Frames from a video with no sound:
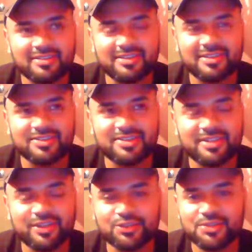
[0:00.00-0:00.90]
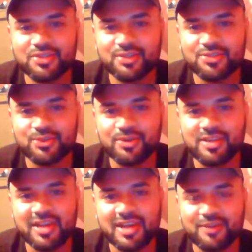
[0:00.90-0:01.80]
It's an interesting
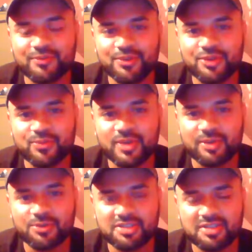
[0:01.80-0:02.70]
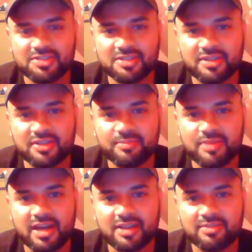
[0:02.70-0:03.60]
story I have for you. When I was in the city of
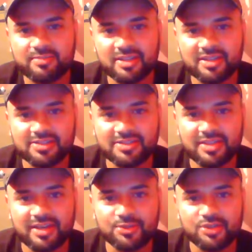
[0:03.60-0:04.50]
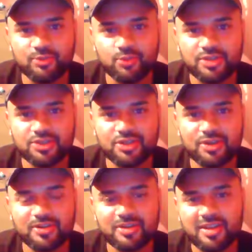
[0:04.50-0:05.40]
Bath, because I was in
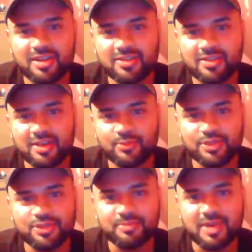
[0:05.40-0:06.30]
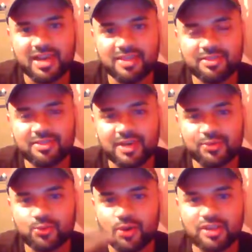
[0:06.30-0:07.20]
Windsor, then I went to Bath. I
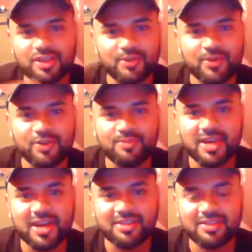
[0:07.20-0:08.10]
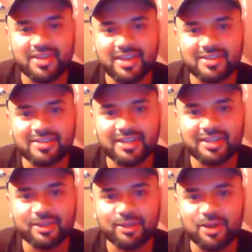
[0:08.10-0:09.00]
was walking around Bath and I
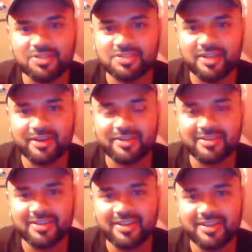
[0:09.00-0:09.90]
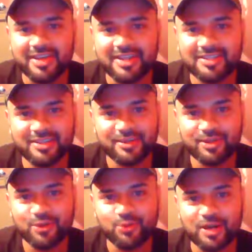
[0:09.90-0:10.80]
got lost there. I didn't
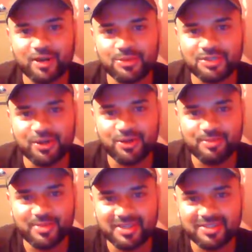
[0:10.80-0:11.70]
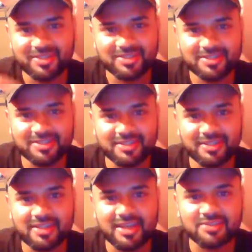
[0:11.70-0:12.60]
know where I was going because it
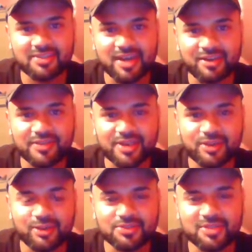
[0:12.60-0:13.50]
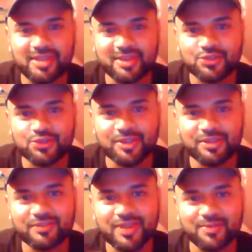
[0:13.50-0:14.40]
has a lot of hills, and I was trying
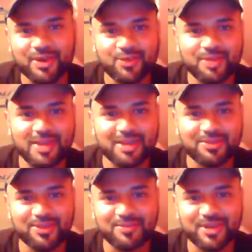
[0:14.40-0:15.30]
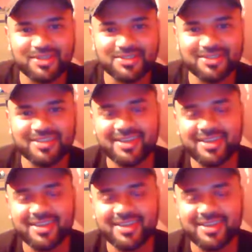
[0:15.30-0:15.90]
to find my way back to the bus.